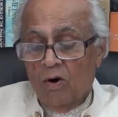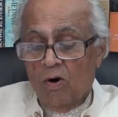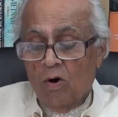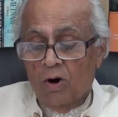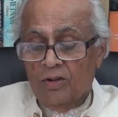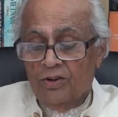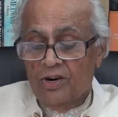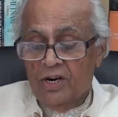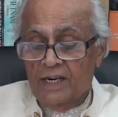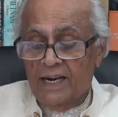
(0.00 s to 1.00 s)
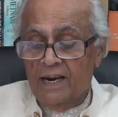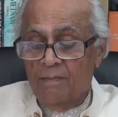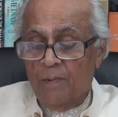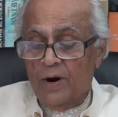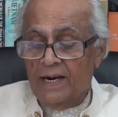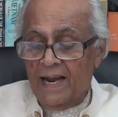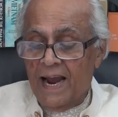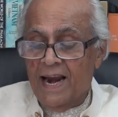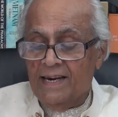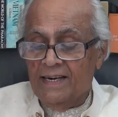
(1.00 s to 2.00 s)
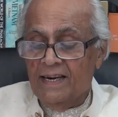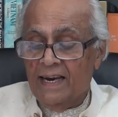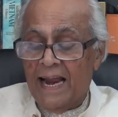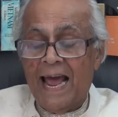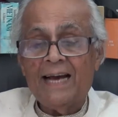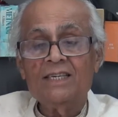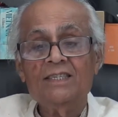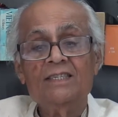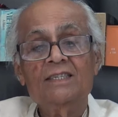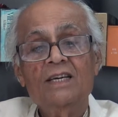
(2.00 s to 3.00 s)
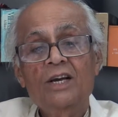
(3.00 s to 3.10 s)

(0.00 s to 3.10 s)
or 13.8 lakhs